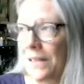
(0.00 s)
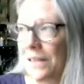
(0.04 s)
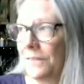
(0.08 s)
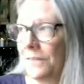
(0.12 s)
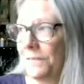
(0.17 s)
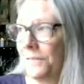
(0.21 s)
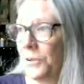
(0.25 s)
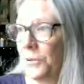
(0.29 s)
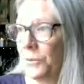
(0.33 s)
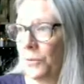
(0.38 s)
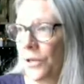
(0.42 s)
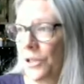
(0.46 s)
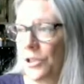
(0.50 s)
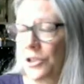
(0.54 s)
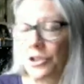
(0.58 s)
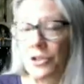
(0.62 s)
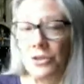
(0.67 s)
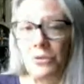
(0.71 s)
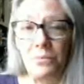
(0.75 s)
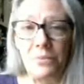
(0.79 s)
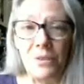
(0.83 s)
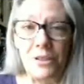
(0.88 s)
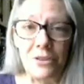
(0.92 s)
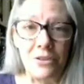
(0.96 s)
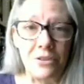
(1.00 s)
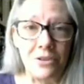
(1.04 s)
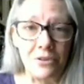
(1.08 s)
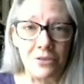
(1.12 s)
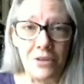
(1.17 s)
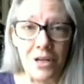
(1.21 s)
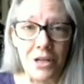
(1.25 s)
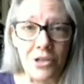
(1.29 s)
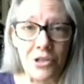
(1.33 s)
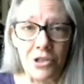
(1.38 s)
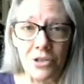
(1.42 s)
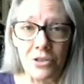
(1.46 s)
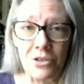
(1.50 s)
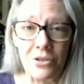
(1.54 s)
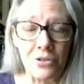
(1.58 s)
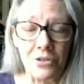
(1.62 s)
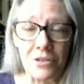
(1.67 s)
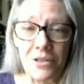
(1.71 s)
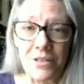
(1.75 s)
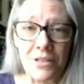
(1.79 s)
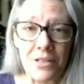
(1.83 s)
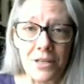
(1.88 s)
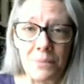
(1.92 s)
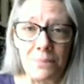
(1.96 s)
And if you want to shoot me a donation
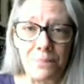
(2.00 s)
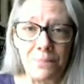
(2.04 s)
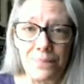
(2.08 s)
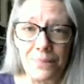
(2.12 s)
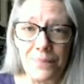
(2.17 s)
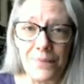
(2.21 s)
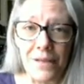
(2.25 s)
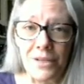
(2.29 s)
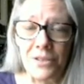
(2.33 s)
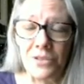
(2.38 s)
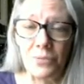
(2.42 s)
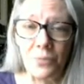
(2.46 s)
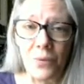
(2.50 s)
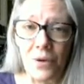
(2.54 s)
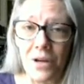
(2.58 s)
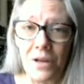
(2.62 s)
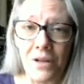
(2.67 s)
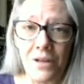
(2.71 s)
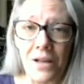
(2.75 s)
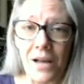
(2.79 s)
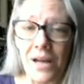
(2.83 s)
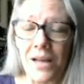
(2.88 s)
or a tip as well,